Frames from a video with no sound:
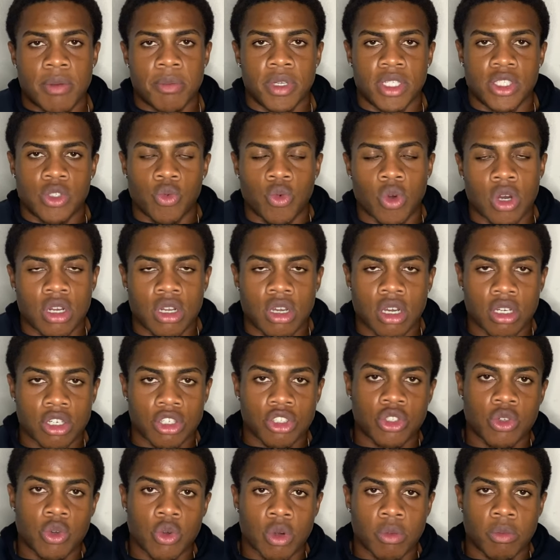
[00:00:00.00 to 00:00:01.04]
It's
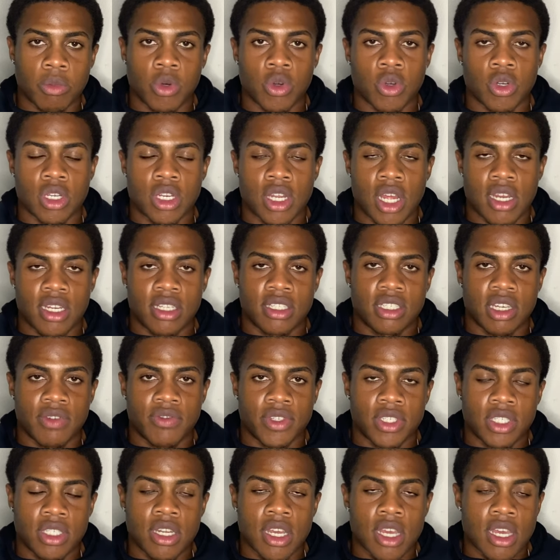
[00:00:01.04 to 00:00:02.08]

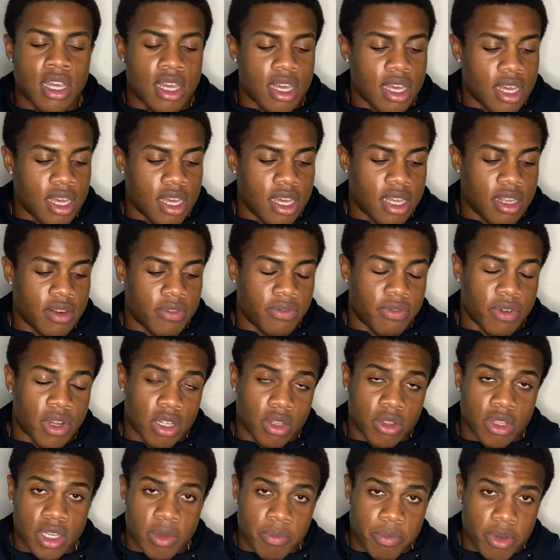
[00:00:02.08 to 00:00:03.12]
1_more97. And follow
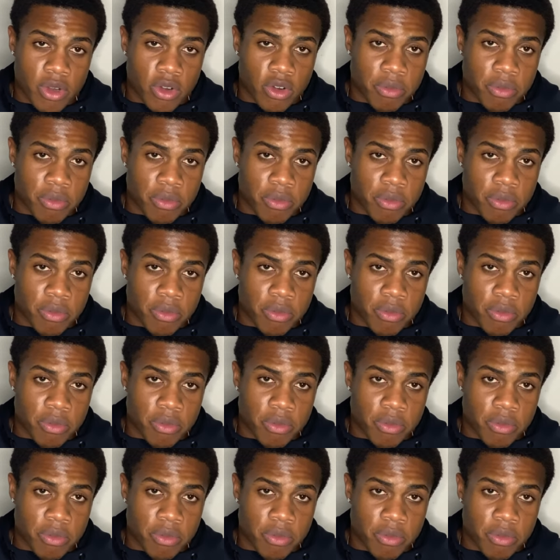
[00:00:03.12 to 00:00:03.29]
the apparel